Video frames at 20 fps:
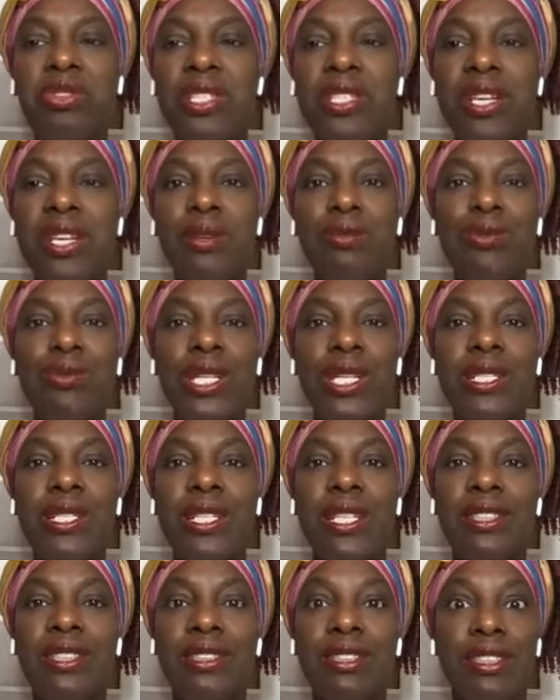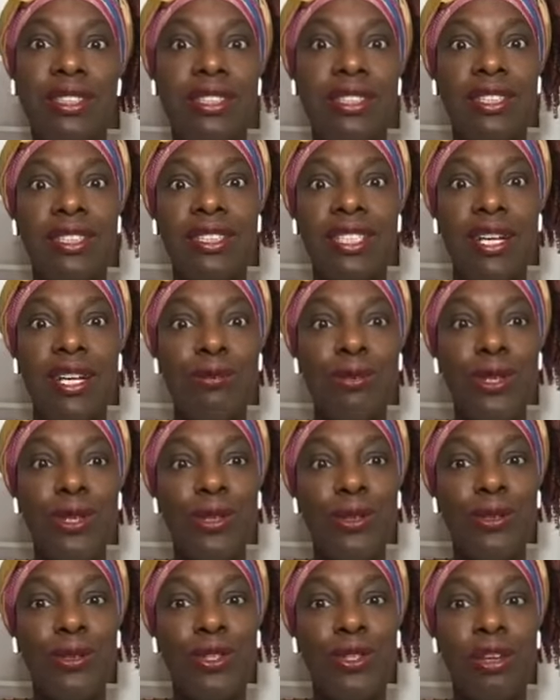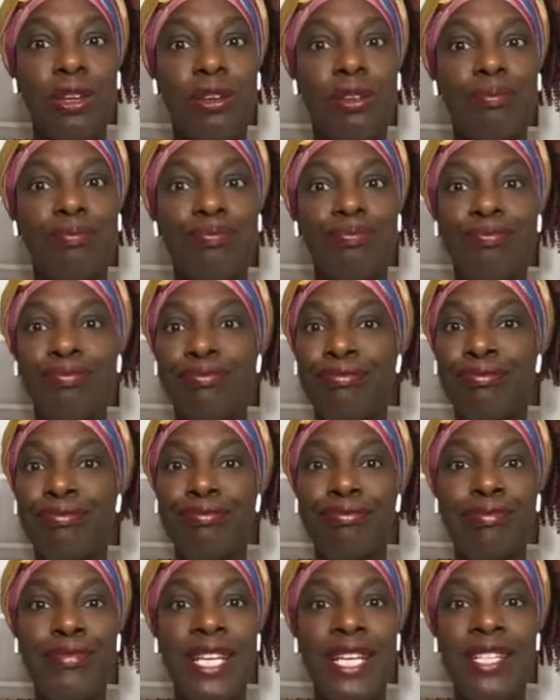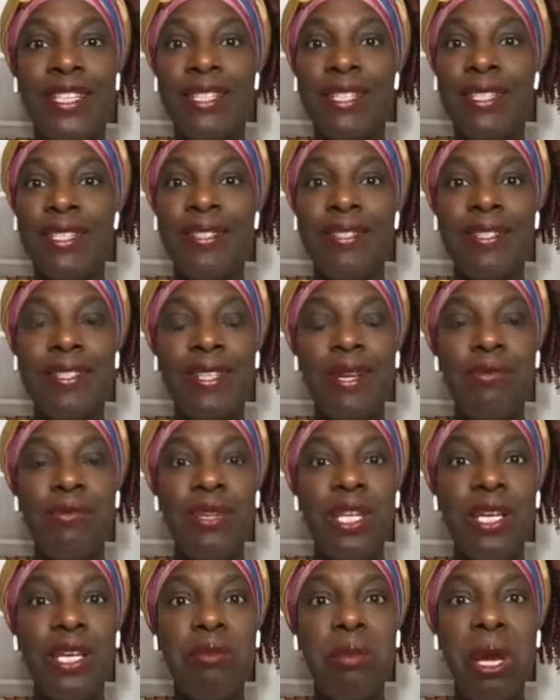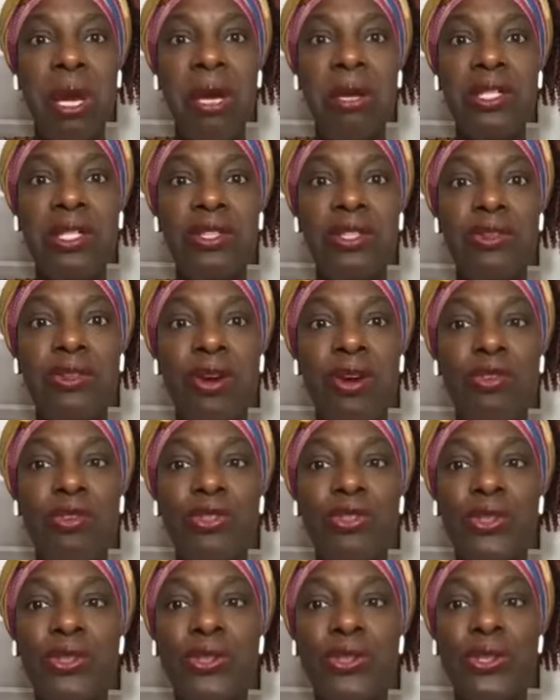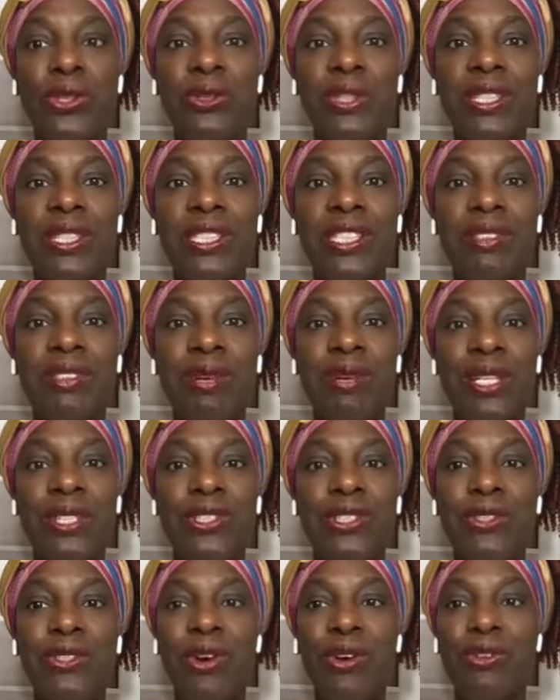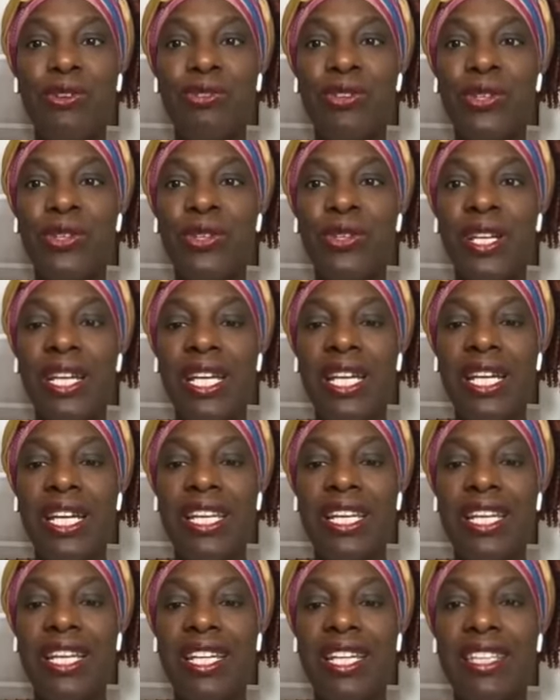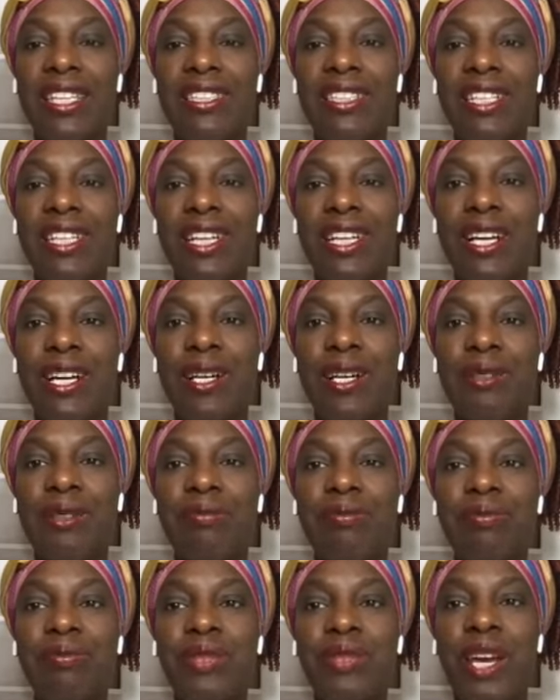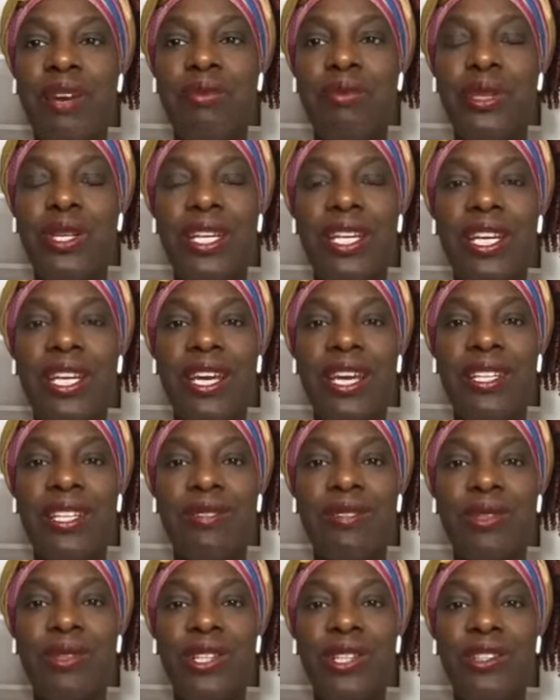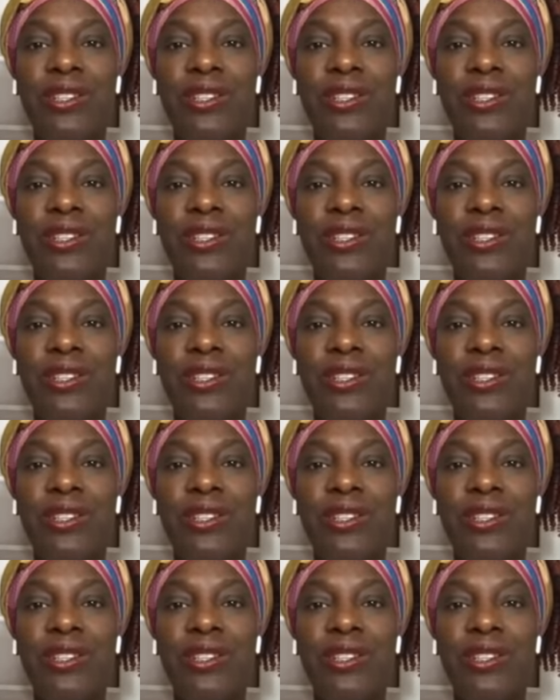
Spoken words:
for some reason it did not work. So there's something about a do-over. So this is my do-over in communicating